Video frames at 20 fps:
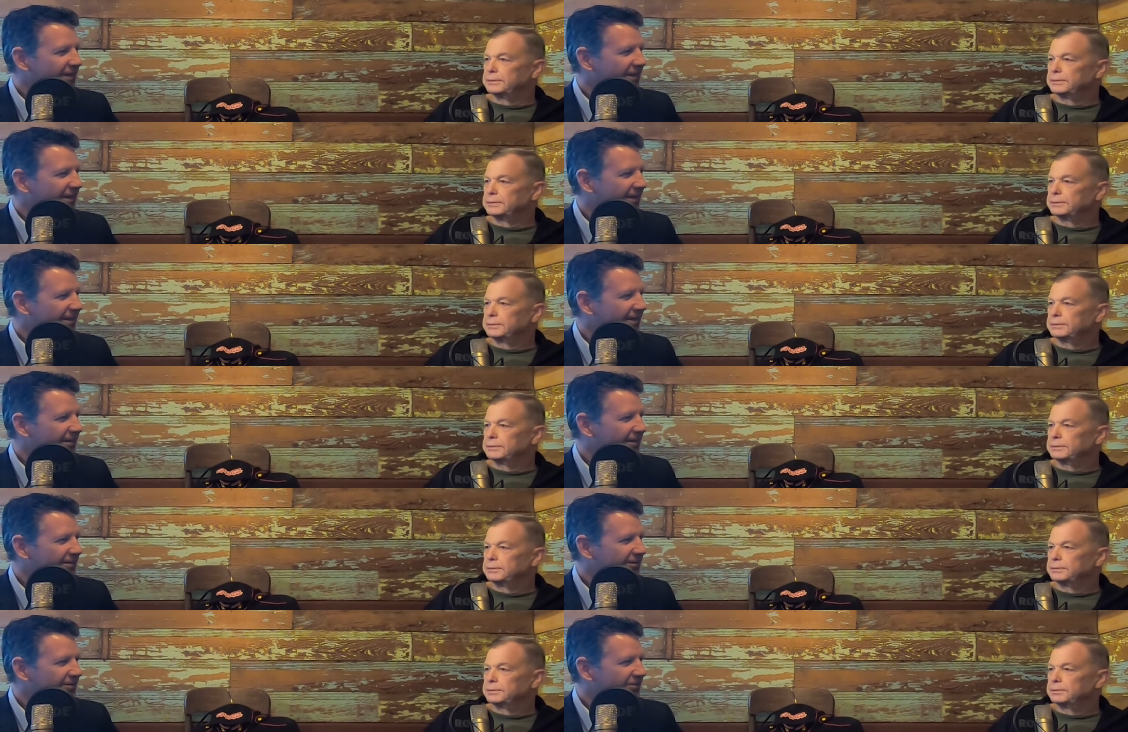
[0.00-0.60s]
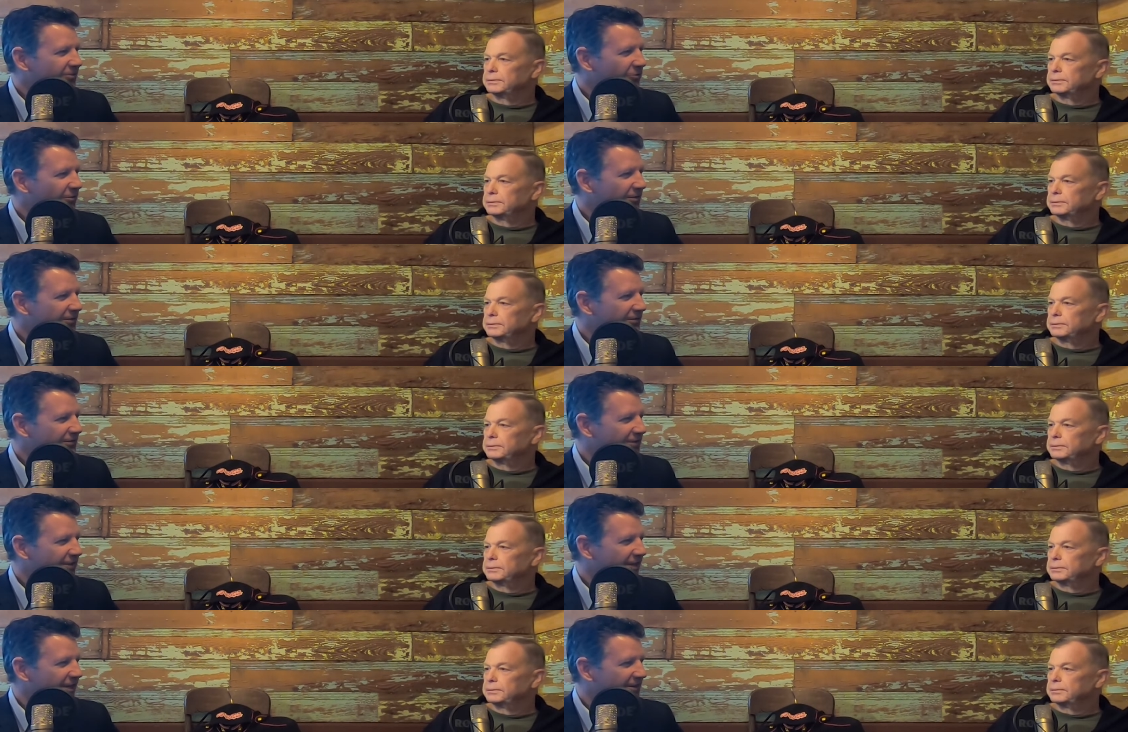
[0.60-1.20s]
Speaker 1: in the Toys
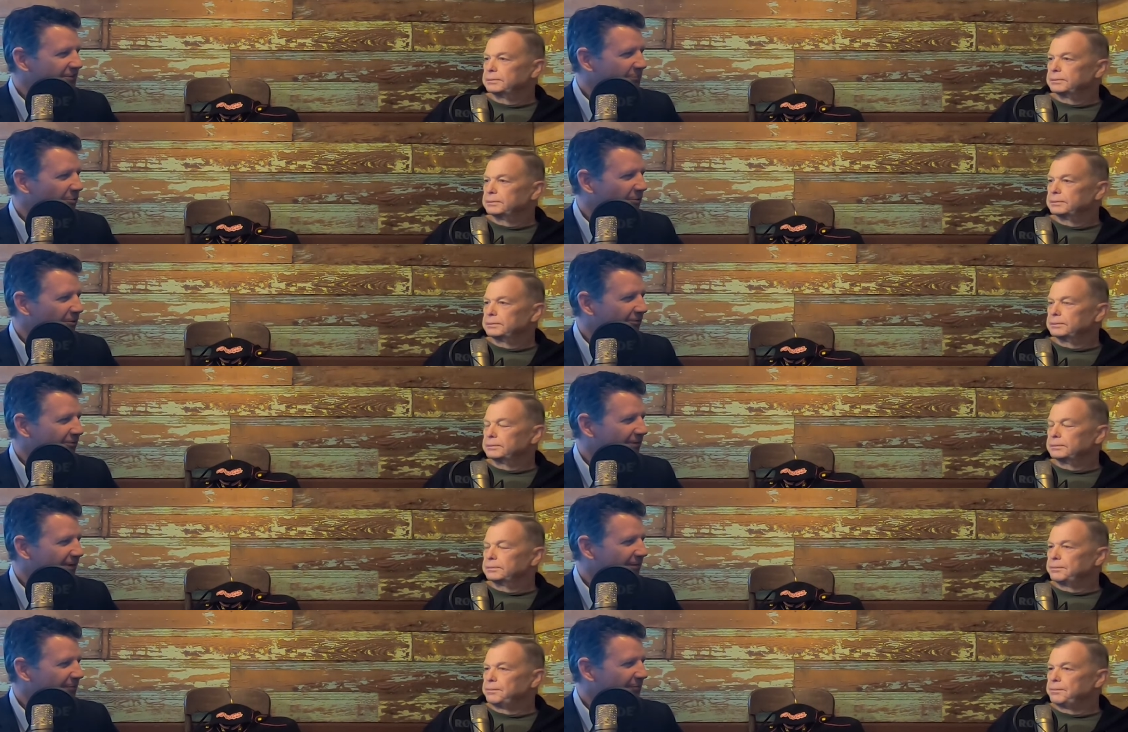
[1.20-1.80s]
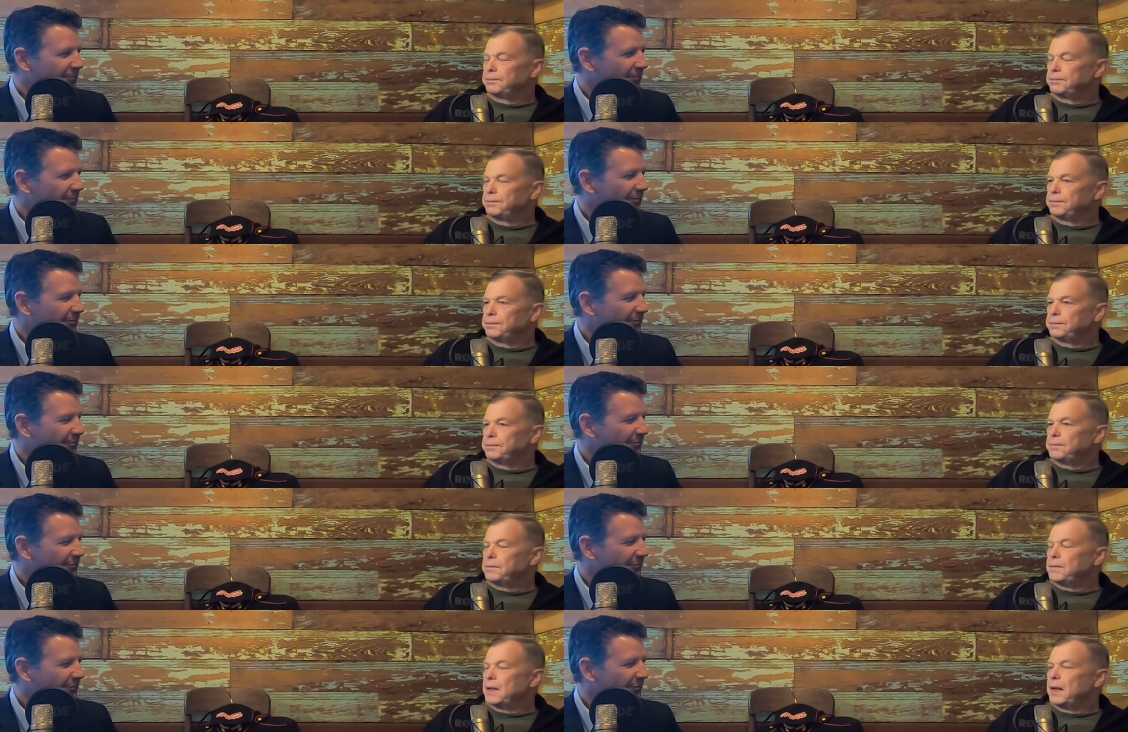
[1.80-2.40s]
for Tots program?
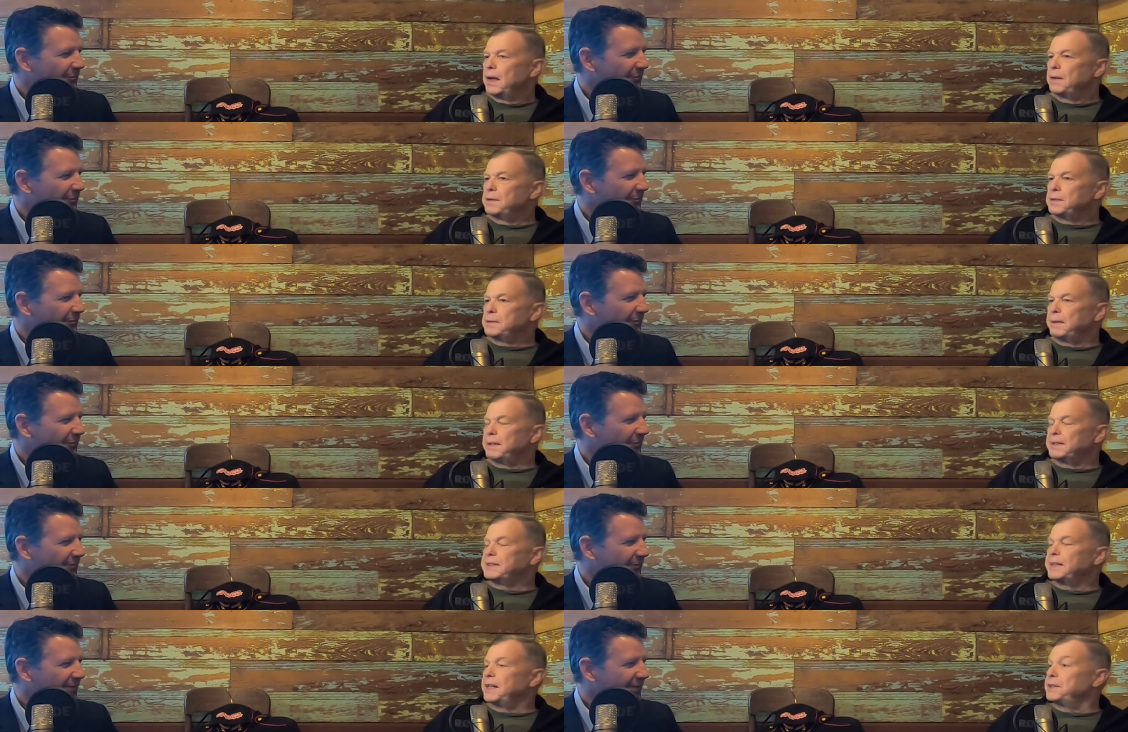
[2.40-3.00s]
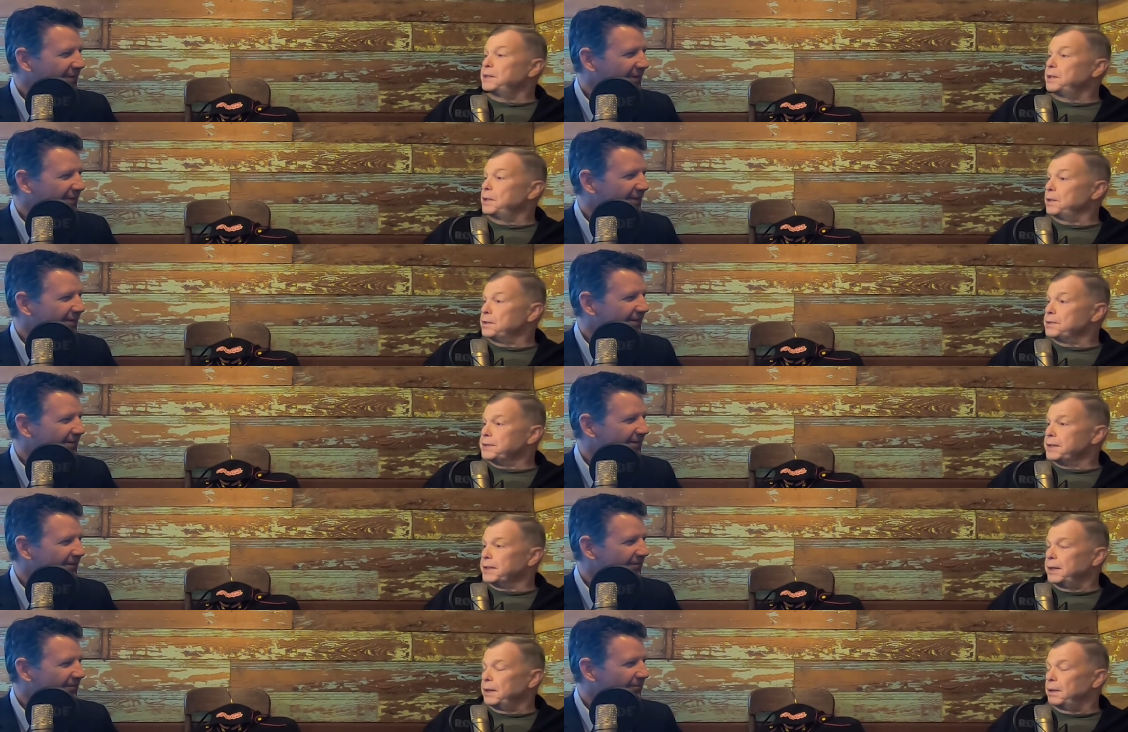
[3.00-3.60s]
Speaker 2: That was about 10 years
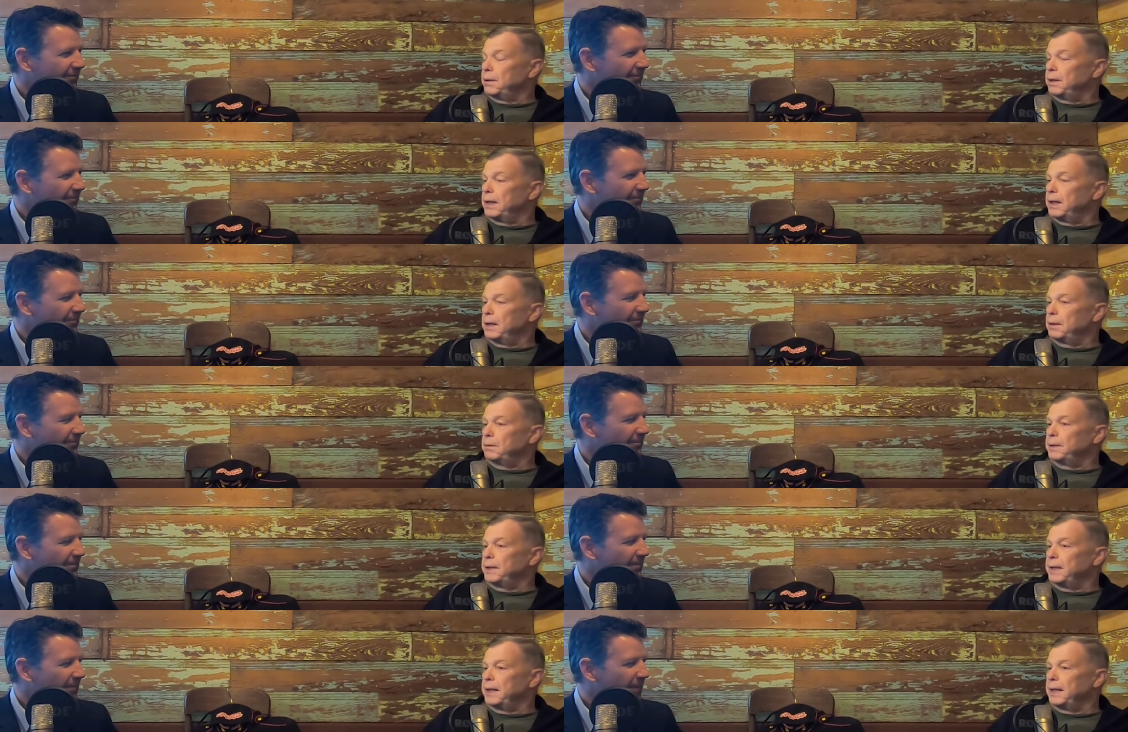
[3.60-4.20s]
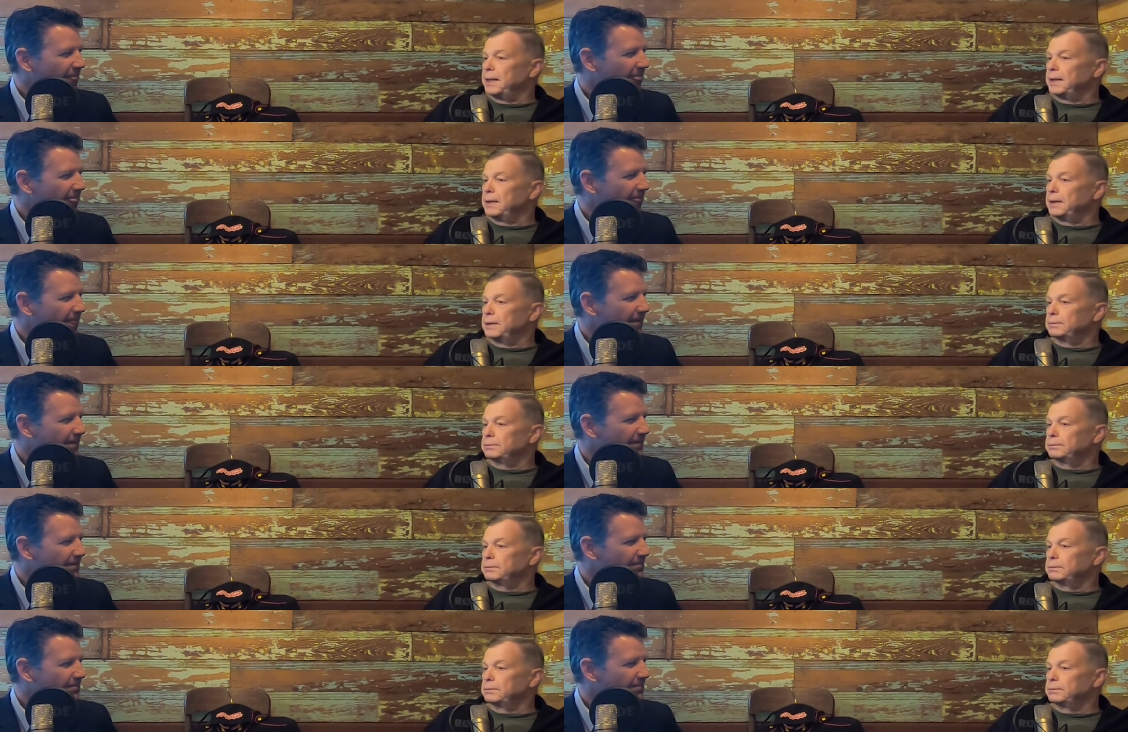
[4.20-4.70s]
ago. We had a